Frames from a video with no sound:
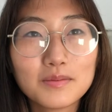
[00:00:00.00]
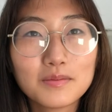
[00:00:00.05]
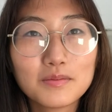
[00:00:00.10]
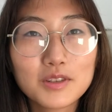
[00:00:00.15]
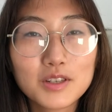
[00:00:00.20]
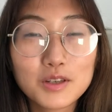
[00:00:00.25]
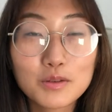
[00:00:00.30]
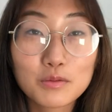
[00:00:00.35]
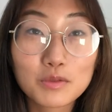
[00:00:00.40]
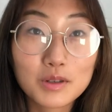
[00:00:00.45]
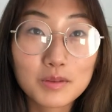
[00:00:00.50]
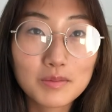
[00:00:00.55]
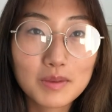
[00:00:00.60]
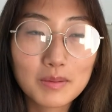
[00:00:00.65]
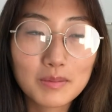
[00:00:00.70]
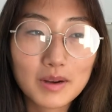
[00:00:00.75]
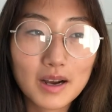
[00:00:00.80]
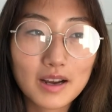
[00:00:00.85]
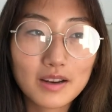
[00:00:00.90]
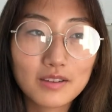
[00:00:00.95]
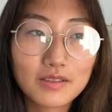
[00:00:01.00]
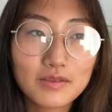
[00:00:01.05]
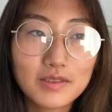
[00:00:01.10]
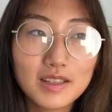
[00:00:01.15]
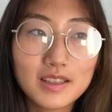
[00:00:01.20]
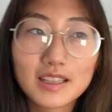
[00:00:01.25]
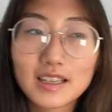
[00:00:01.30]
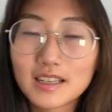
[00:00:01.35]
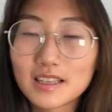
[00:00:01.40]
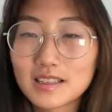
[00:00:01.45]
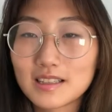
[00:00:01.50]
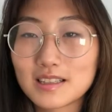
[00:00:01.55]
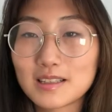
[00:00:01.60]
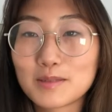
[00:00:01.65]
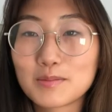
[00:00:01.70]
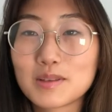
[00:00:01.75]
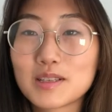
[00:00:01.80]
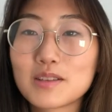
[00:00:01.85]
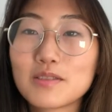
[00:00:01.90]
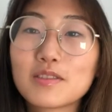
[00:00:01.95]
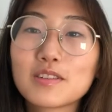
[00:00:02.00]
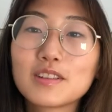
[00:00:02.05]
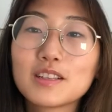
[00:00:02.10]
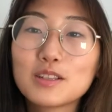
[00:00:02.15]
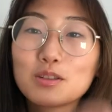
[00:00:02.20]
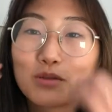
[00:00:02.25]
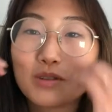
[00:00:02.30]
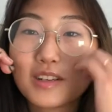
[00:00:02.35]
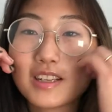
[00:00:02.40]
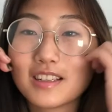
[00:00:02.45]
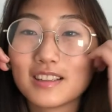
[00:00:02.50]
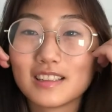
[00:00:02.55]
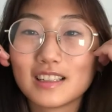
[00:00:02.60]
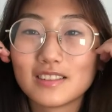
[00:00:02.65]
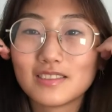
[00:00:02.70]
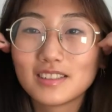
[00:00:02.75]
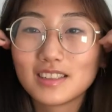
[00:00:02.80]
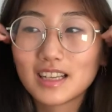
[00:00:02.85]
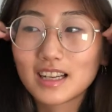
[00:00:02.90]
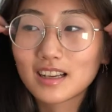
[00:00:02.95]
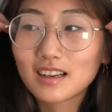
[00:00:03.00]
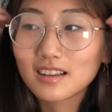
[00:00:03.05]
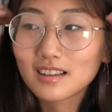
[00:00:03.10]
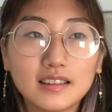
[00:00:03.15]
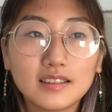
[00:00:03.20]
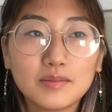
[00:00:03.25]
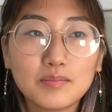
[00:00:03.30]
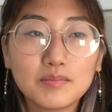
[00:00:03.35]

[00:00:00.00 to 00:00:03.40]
she would be proud of me, like specifically 2011 Hannah.